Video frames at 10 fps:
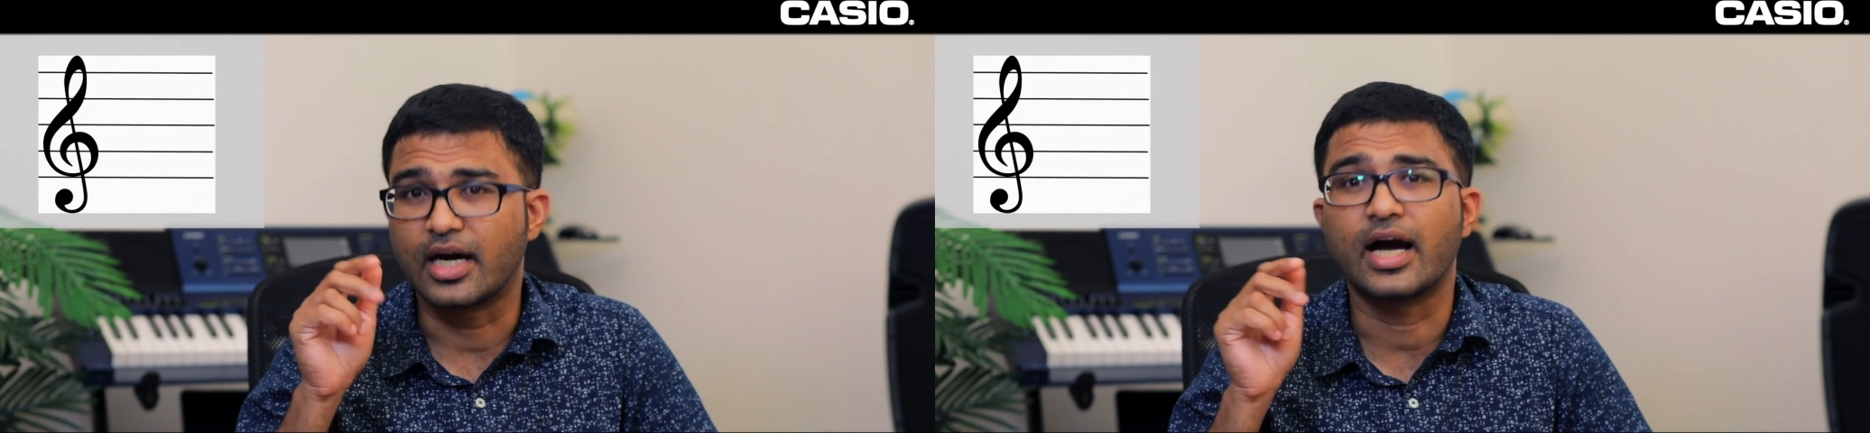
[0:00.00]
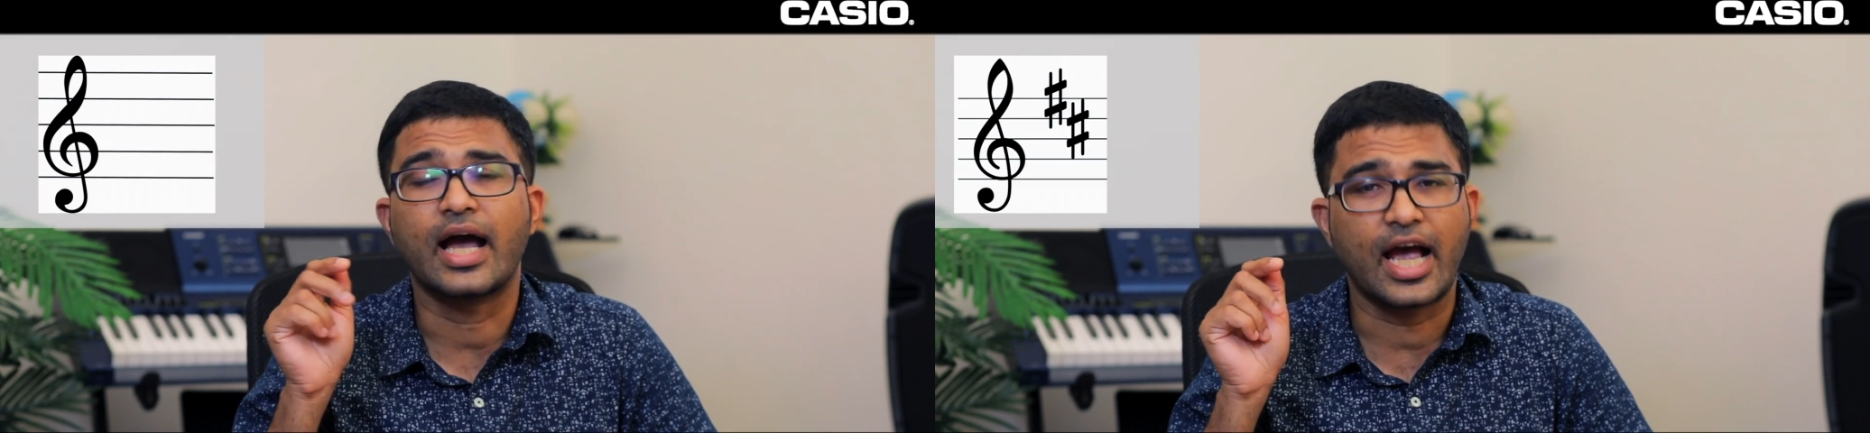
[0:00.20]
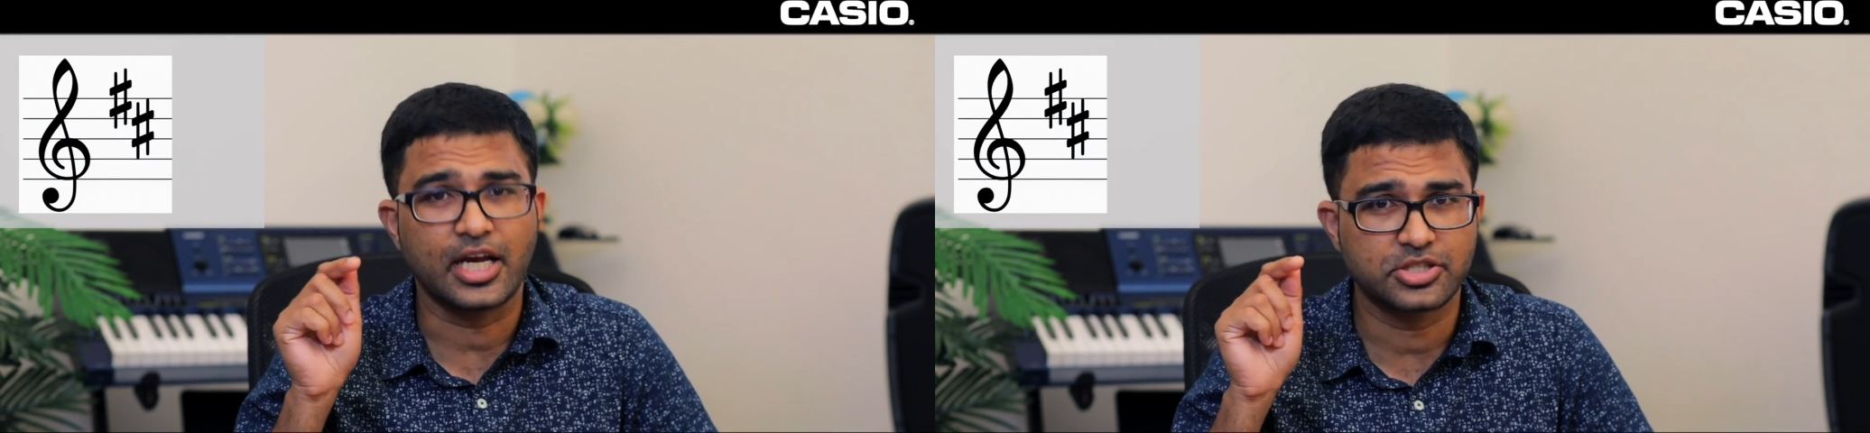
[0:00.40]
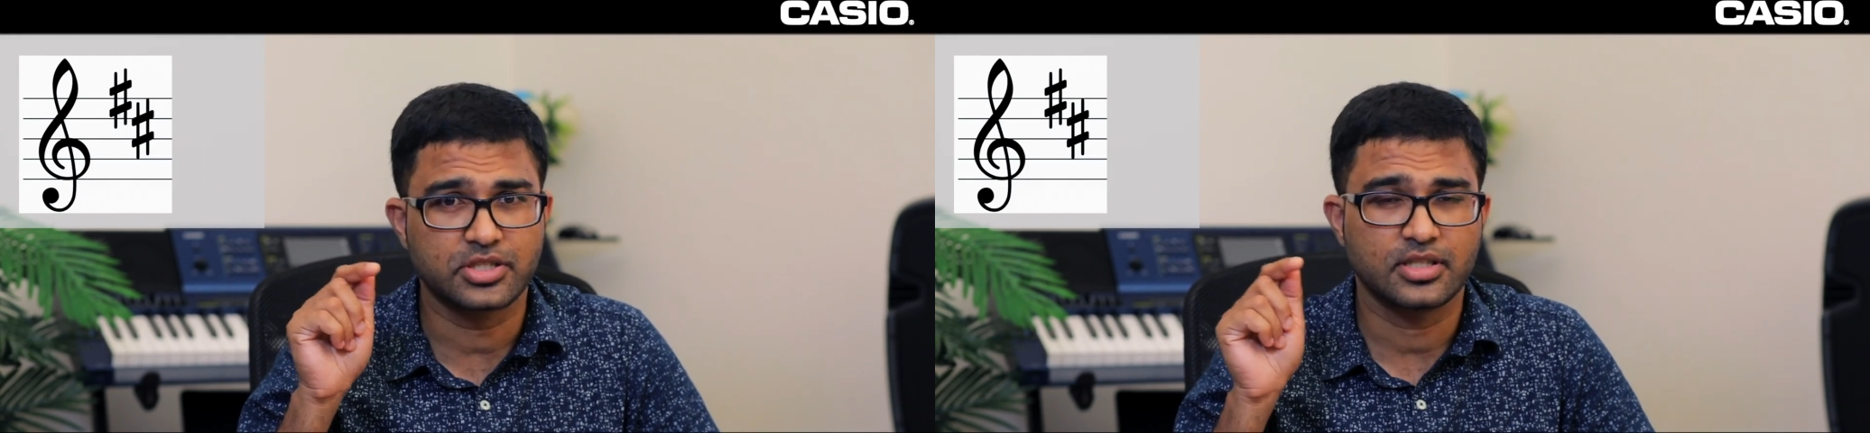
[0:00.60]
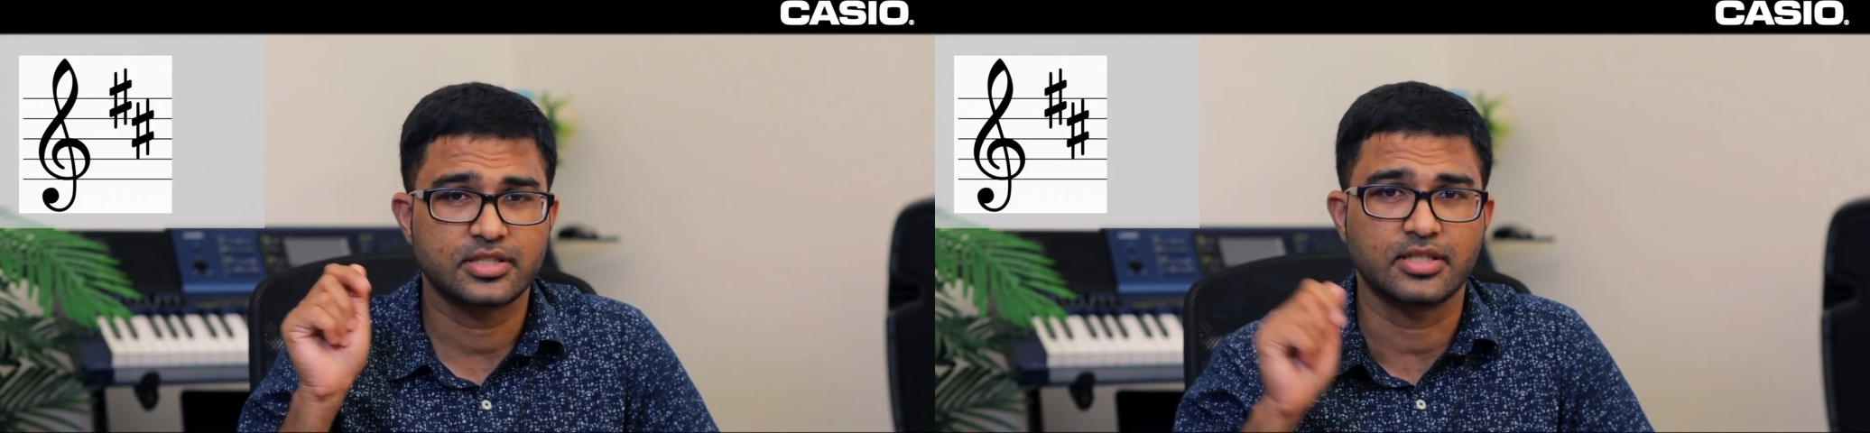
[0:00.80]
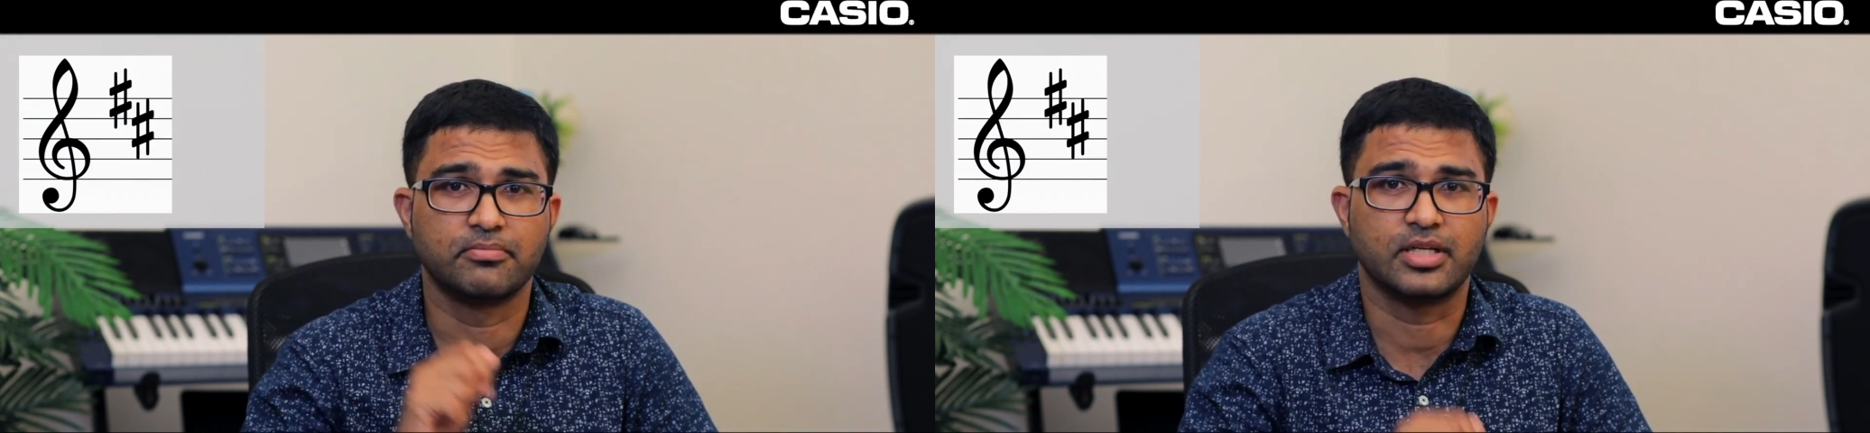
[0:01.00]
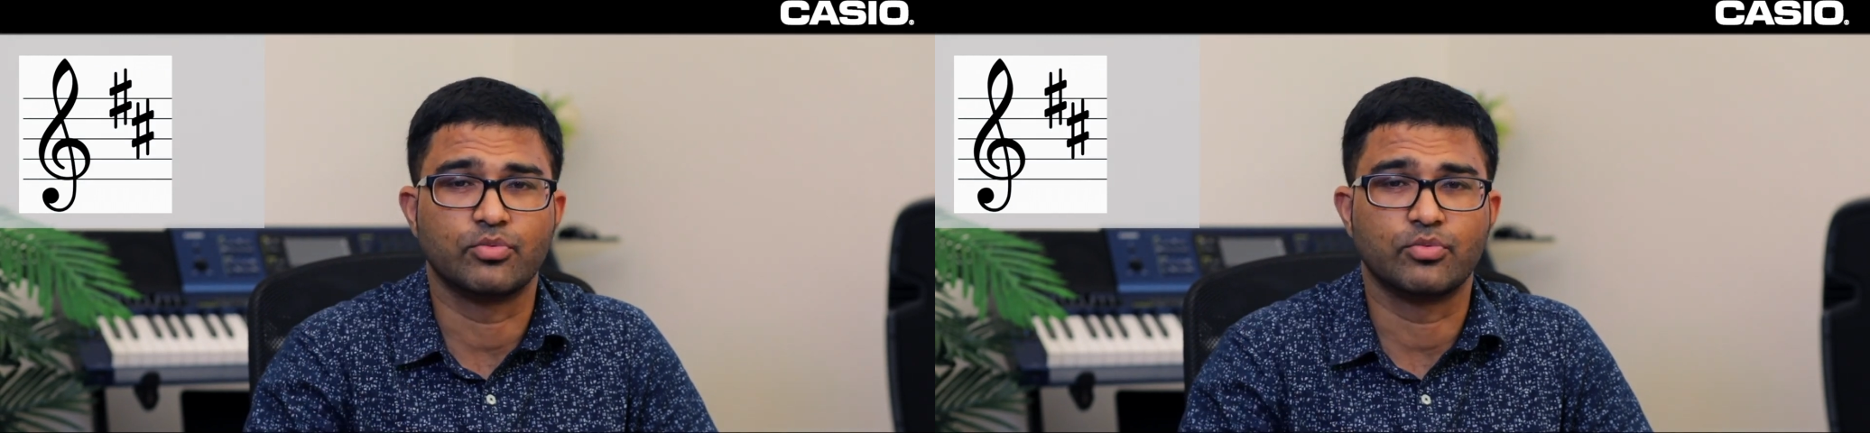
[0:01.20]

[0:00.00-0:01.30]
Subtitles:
a hash symbol.